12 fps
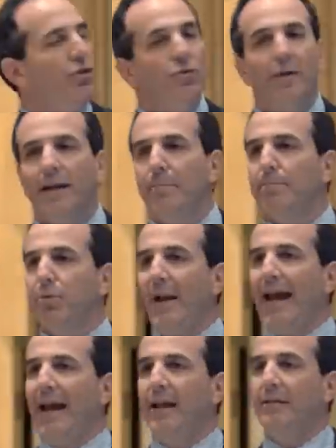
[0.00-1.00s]
you can
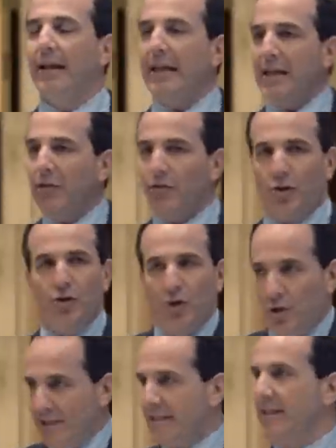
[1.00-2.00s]
brand either
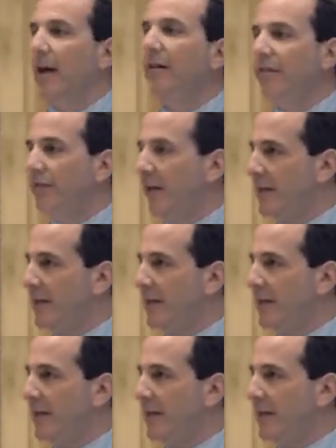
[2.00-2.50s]
yourself,